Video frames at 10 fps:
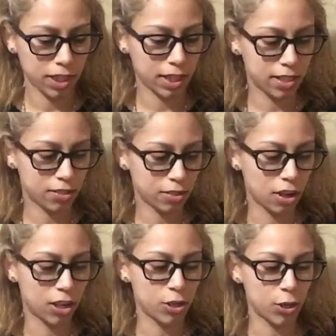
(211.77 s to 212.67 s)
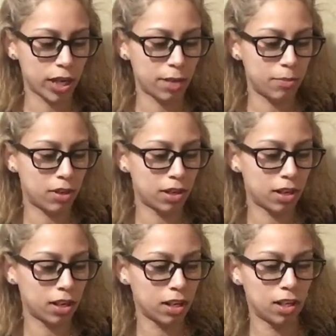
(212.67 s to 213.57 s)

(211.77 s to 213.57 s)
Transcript: It's called Dry Bar,